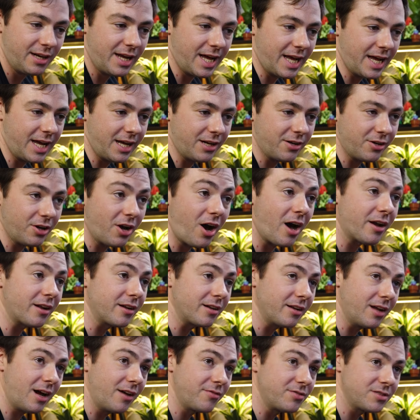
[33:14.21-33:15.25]
and not
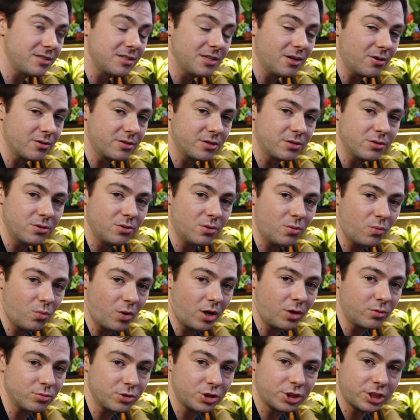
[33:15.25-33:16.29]
enough CO2
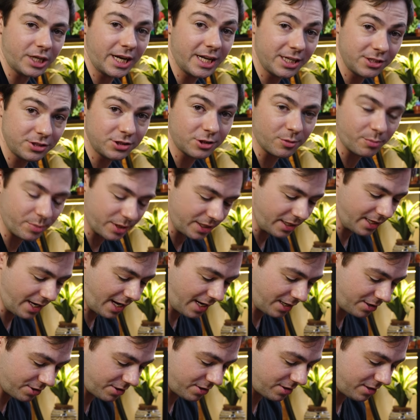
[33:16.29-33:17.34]
won't change your
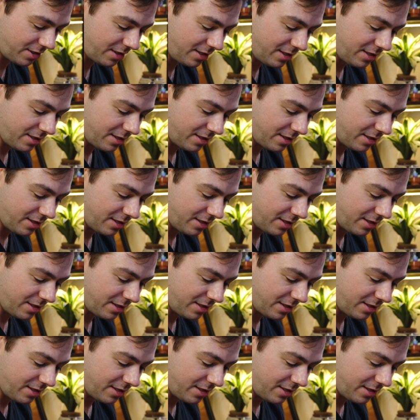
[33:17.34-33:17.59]
pH.